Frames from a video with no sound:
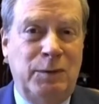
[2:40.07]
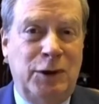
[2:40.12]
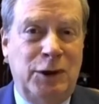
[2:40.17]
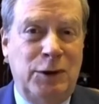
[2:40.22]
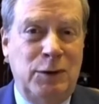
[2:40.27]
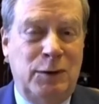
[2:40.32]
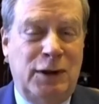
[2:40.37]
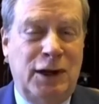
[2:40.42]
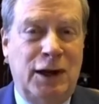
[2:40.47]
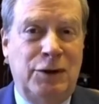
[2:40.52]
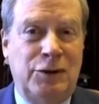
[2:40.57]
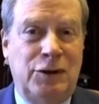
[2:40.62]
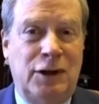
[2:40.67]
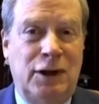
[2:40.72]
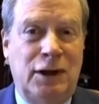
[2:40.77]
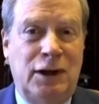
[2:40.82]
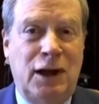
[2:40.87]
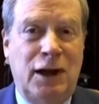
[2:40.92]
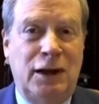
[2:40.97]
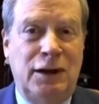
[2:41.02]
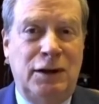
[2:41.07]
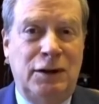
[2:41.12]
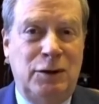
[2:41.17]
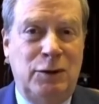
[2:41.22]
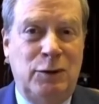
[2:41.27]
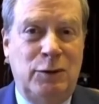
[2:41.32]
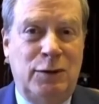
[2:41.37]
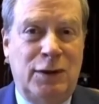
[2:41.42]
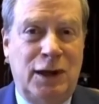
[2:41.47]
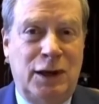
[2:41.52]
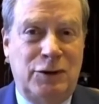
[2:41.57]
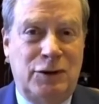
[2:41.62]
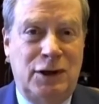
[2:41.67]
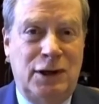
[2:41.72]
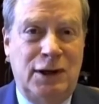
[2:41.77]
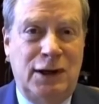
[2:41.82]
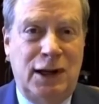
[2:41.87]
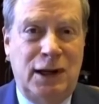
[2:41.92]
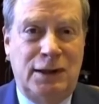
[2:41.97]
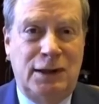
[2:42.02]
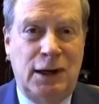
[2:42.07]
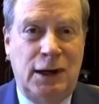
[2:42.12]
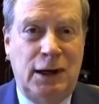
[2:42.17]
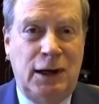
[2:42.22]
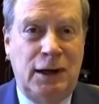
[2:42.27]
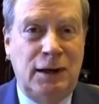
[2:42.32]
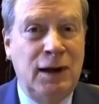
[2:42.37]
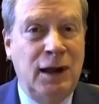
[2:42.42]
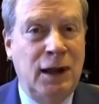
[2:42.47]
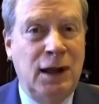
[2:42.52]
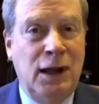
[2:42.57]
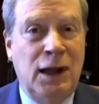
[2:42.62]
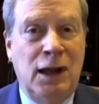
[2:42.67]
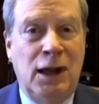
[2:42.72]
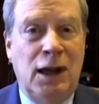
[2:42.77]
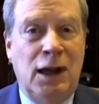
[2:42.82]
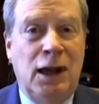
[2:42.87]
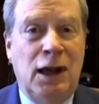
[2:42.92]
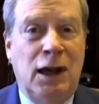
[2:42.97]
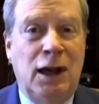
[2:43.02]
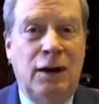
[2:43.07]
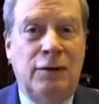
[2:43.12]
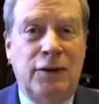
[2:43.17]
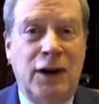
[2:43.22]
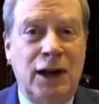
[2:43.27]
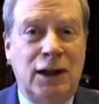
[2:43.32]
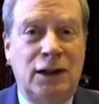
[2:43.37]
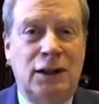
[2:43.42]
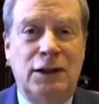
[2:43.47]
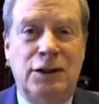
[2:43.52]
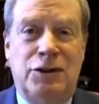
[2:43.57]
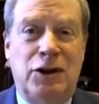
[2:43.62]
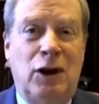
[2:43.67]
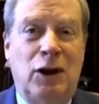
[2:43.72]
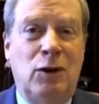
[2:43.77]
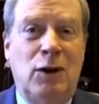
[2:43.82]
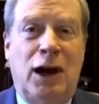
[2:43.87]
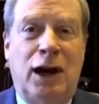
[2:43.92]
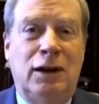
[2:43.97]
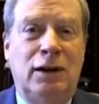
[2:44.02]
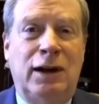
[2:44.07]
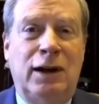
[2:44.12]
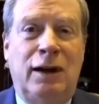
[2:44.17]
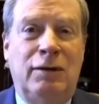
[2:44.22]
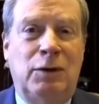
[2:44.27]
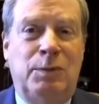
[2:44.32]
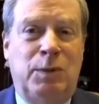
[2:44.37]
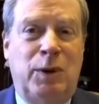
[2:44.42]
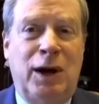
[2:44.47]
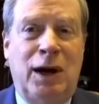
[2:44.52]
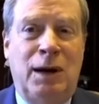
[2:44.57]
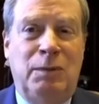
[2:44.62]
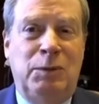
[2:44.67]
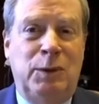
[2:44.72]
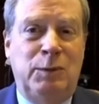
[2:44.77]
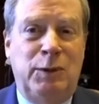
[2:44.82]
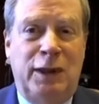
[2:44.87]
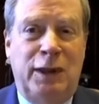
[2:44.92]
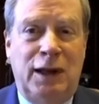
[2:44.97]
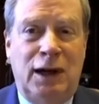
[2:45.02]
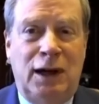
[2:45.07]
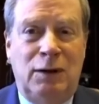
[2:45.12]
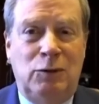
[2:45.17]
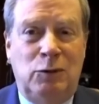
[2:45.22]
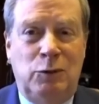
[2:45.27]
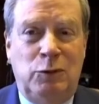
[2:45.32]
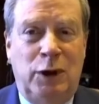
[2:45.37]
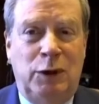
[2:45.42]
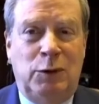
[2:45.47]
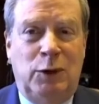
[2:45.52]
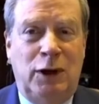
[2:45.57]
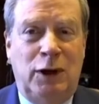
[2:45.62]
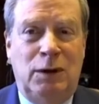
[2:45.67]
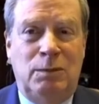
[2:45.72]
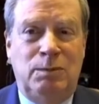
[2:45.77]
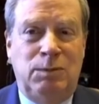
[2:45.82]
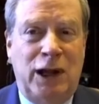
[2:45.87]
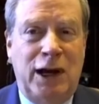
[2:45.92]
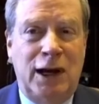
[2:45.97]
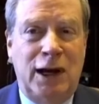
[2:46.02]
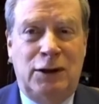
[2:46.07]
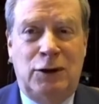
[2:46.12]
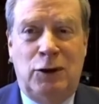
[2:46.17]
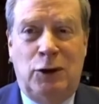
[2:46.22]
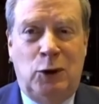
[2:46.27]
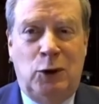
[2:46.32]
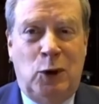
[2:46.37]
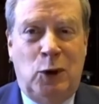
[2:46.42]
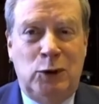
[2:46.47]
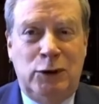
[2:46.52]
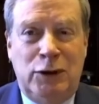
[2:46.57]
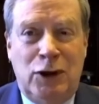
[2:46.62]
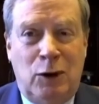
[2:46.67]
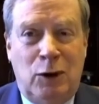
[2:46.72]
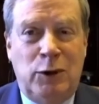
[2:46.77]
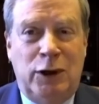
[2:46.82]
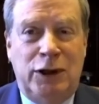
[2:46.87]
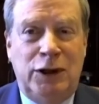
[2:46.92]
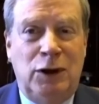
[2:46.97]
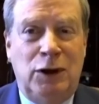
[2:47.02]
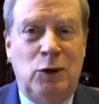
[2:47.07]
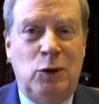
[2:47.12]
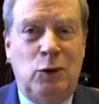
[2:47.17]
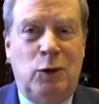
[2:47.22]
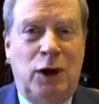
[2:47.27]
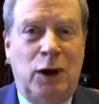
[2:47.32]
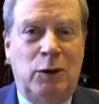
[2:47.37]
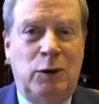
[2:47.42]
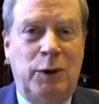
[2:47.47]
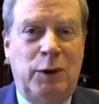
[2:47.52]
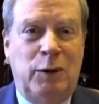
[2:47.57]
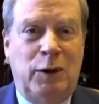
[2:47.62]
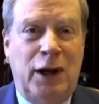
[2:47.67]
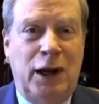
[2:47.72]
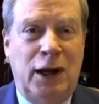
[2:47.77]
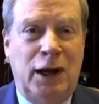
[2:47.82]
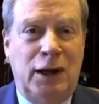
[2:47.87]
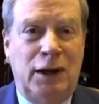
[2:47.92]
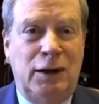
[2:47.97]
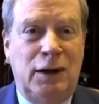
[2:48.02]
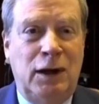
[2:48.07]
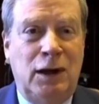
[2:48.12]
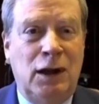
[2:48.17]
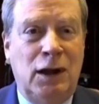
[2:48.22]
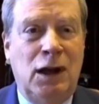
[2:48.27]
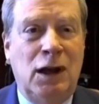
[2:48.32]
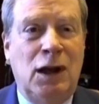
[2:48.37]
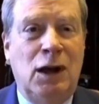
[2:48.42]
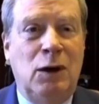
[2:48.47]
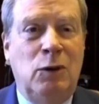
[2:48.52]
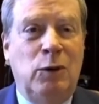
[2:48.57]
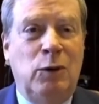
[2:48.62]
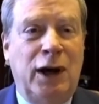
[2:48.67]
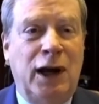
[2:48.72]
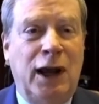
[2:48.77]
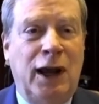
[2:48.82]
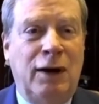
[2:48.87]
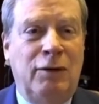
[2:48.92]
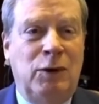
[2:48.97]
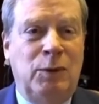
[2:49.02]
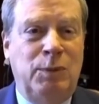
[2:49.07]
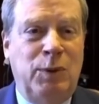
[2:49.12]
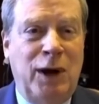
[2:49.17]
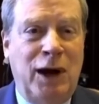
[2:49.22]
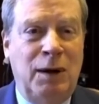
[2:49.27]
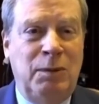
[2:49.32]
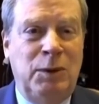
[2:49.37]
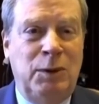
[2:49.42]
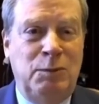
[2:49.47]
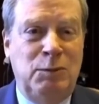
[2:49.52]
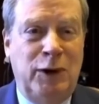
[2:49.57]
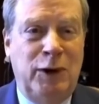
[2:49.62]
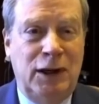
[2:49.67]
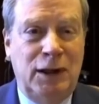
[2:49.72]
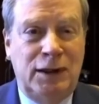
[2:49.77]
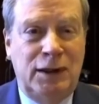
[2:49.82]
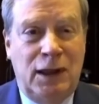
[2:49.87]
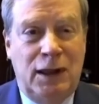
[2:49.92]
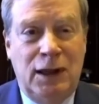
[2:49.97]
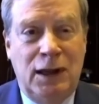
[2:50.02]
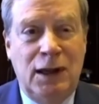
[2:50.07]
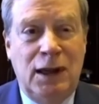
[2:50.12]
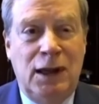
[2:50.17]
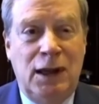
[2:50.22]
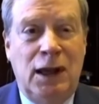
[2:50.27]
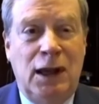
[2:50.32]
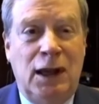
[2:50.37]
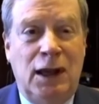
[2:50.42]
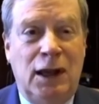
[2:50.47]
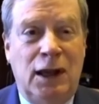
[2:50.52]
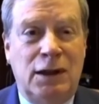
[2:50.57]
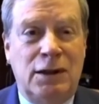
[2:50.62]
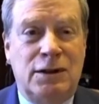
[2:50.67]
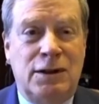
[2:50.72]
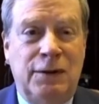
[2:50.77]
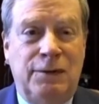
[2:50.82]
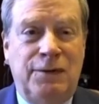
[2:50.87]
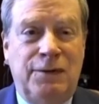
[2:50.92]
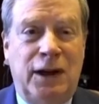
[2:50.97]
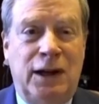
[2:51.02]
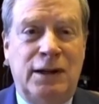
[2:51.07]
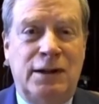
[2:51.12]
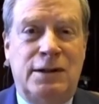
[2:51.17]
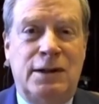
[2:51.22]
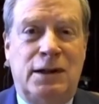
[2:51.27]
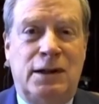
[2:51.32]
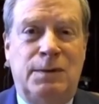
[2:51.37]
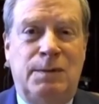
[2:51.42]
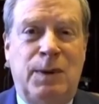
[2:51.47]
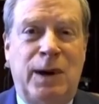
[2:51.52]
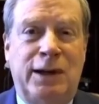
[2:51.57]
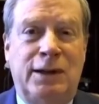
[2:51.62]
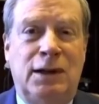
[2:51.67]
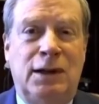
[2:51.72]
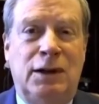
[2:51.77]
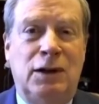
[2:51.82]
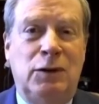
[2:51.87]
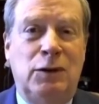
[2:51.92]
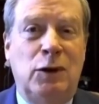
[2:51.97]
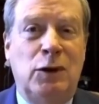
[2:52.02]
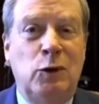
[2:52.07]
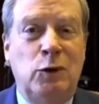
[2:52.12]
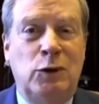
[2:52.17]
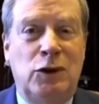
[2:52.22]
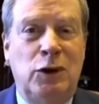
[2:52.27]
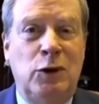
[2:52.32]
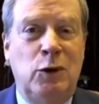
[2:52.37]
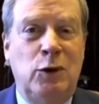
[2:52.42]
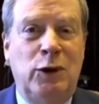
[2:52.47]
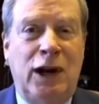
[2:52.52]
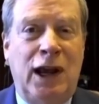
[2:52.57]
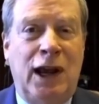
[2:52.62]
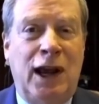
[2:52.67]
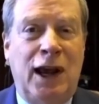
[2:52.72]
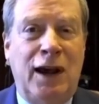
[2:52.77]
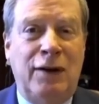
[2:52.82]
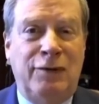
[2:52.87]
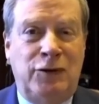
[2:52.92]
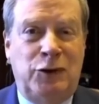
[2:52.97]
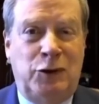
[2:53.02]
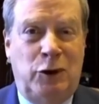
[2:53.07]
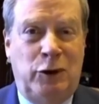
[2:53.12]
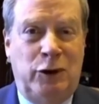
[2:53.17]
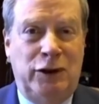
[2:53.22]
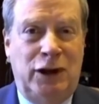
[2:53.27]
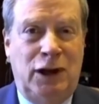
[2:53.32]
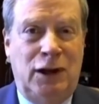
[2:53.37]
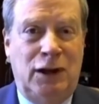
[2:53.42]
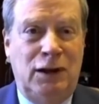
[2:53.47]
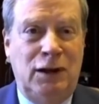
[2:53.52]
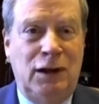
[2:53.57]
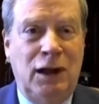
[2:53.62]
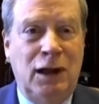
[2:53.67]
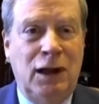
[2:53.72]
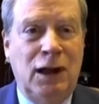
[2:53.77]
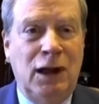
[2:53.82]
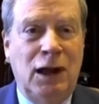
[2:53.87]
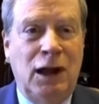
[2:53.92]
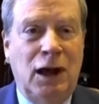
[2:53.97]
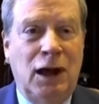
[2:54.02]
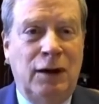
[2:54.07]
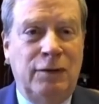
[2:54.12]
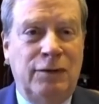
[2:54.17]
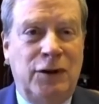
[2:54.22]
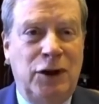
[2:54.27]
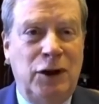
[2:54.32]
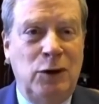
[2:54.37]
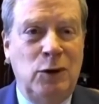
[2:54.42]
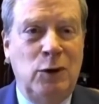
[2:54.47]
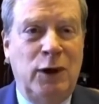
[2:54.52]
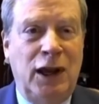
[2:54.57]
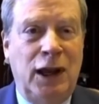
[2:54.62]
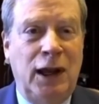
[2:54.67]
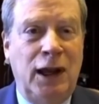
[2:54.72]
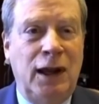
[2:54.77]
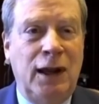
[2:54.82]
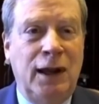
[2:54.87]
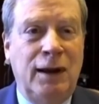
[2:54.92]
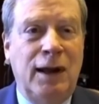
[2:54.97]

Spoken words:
2009 to 2018. Frankly, Joe, I don't have a problem with that. We were in a black hole. No one knew where we were headed. What I have a problem with is the Fed is expected to do $2.5 trillion of QE